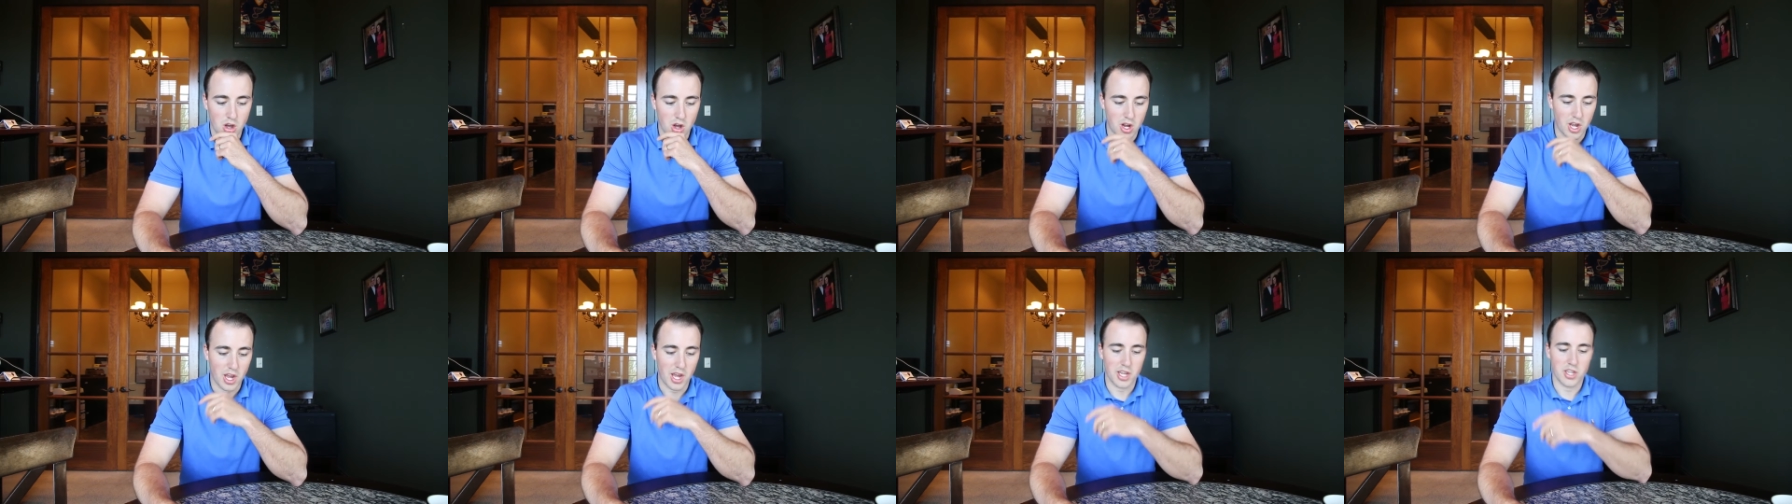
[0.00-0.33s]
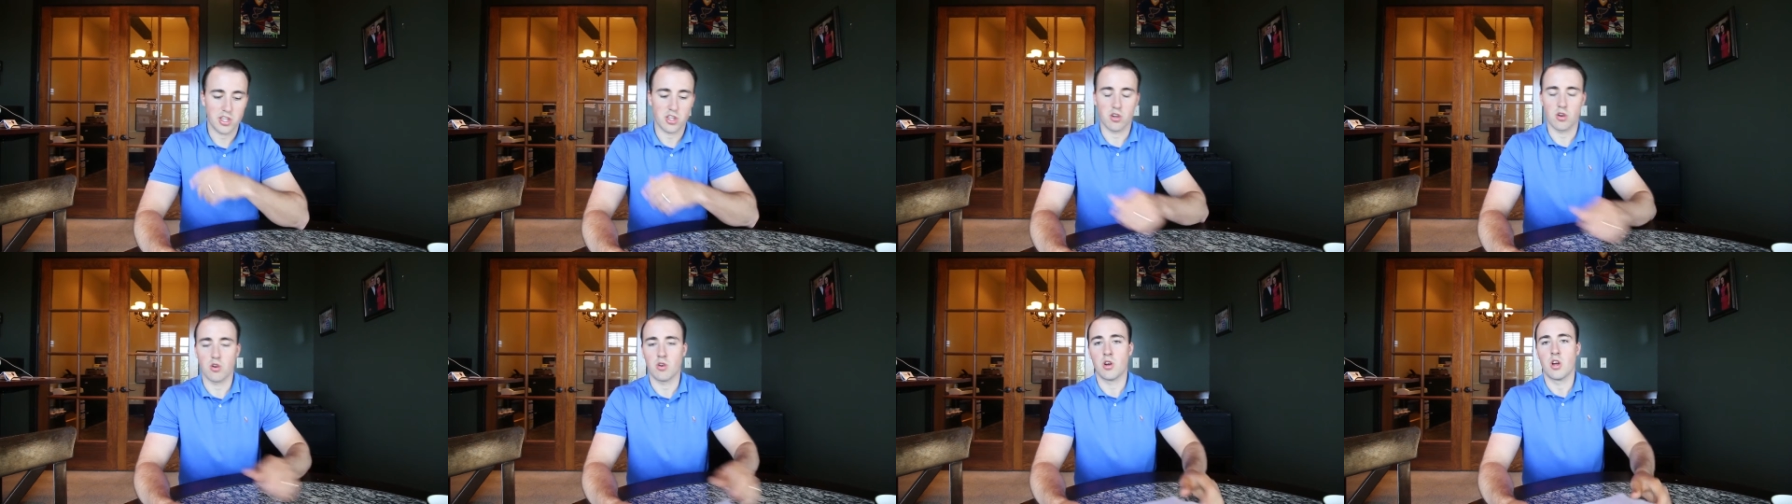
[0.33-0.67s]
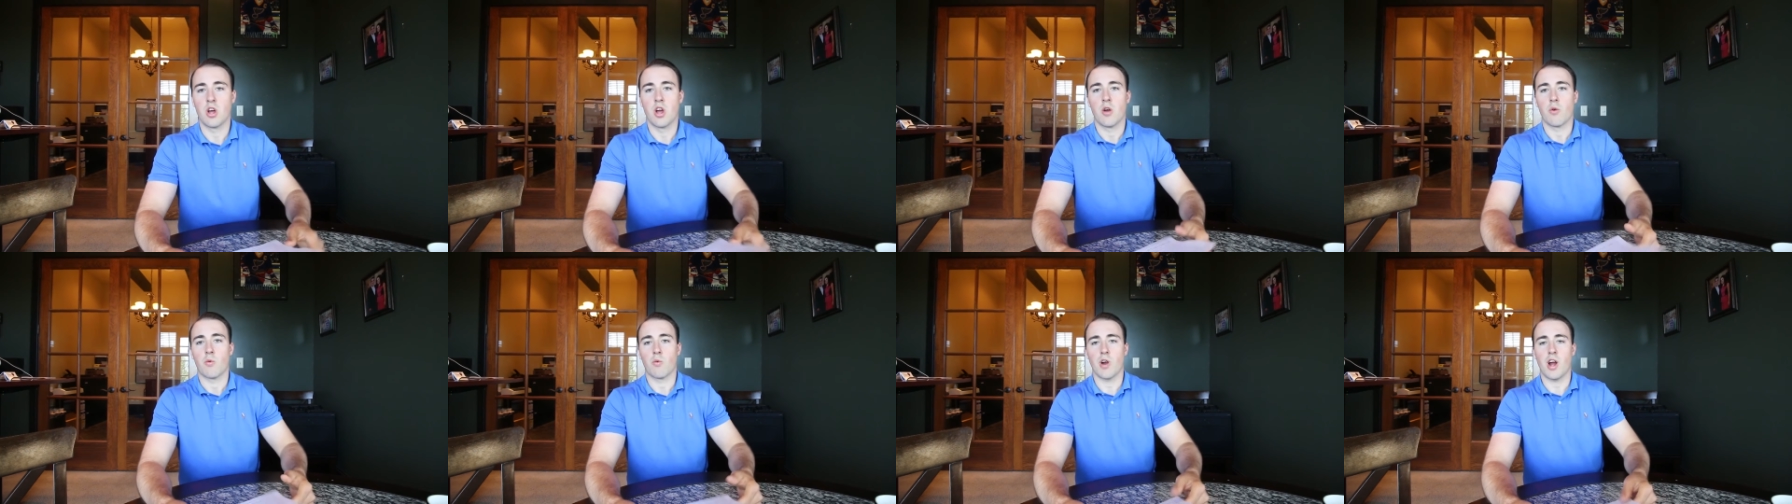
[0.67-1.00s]
Okay, so
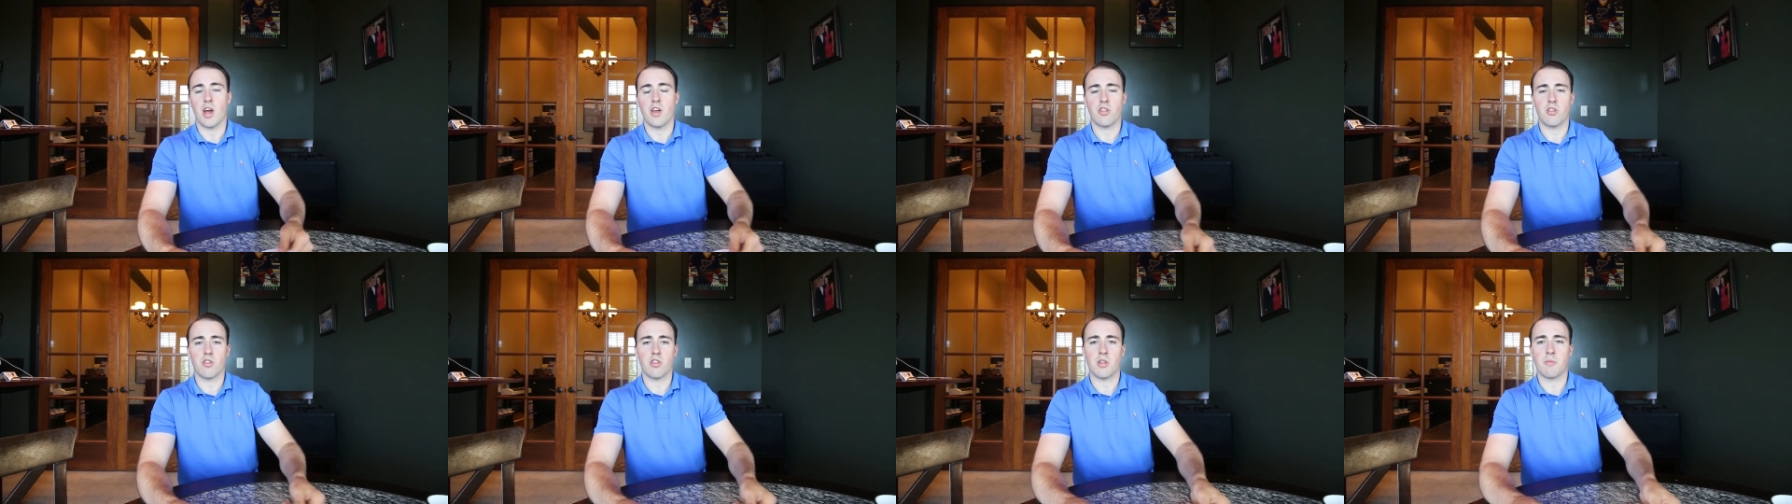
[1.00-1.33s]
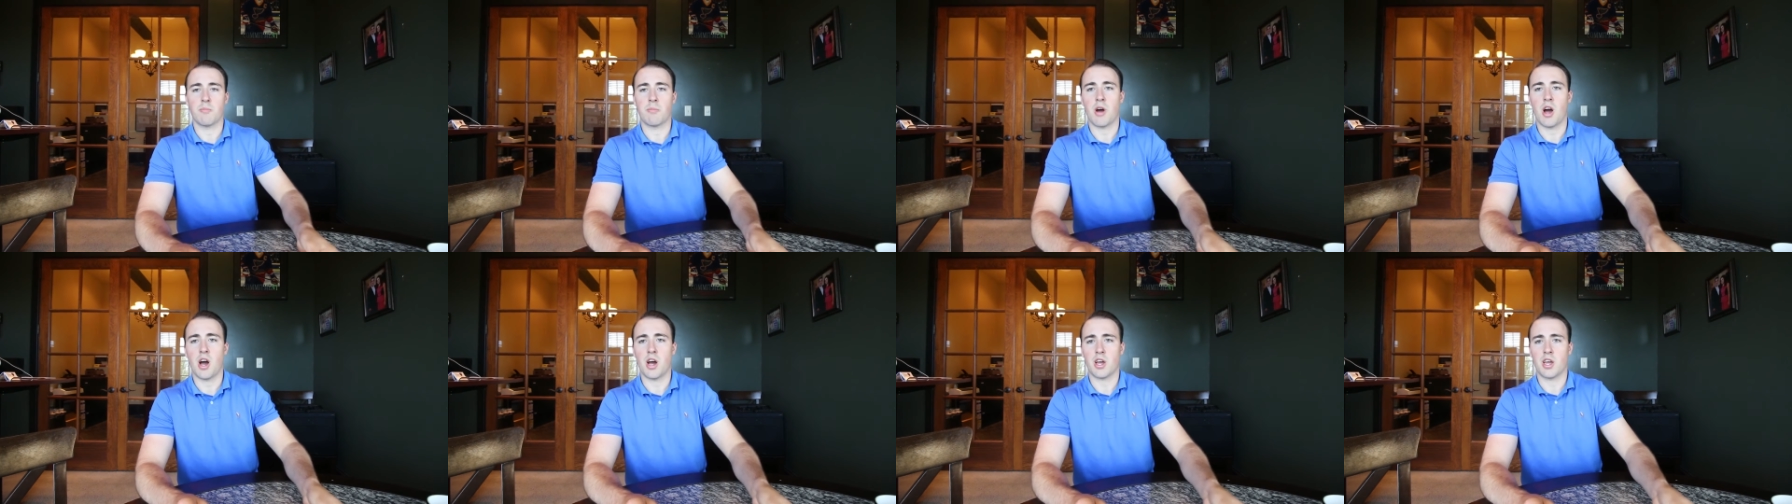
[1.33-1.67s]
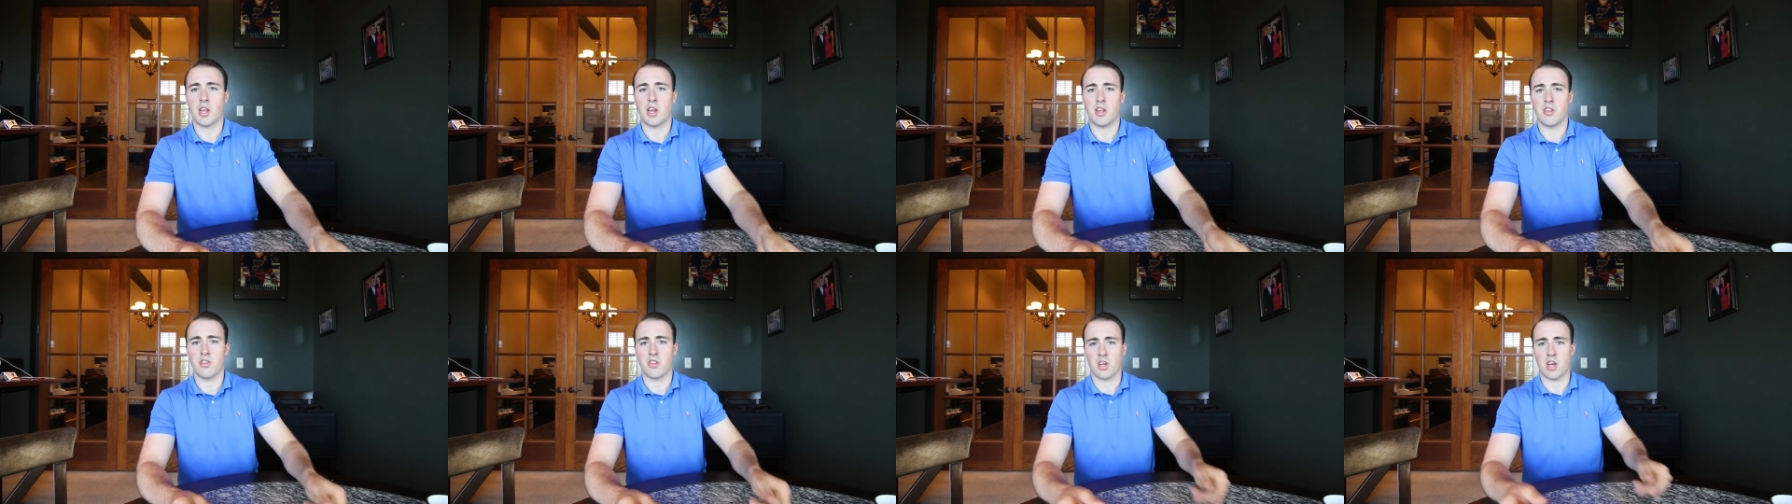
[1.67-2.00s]
rather than
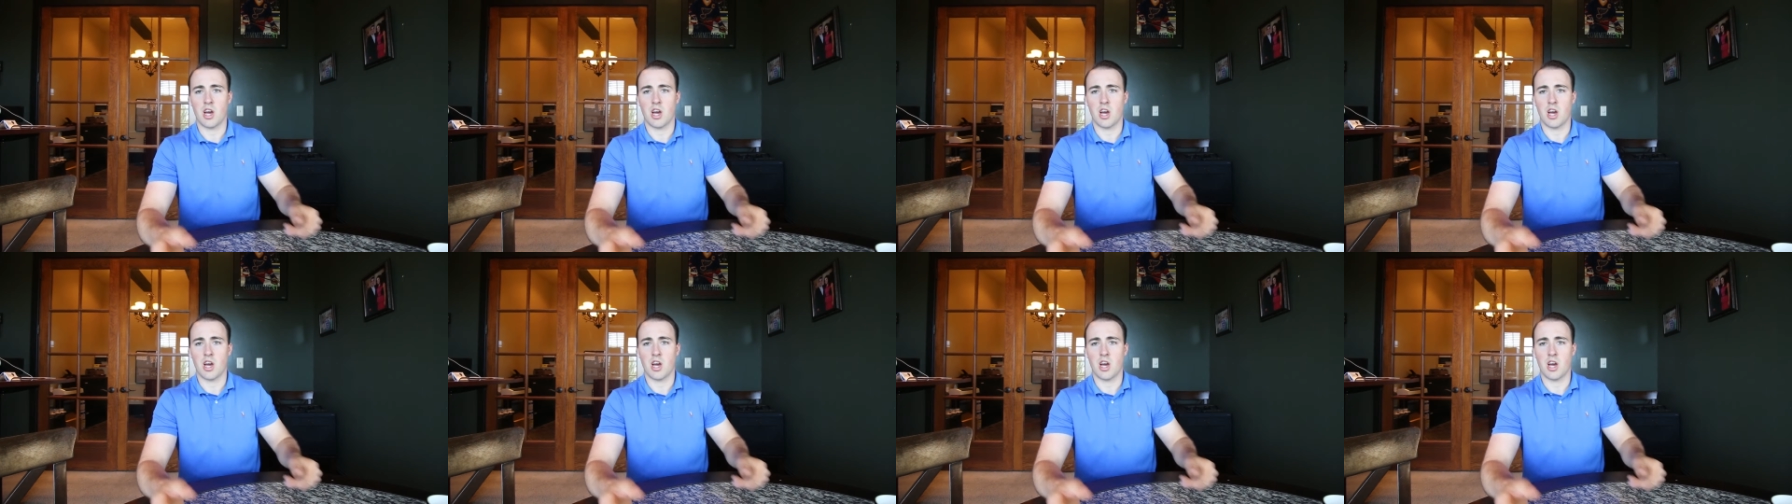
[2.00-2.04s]
pocketing the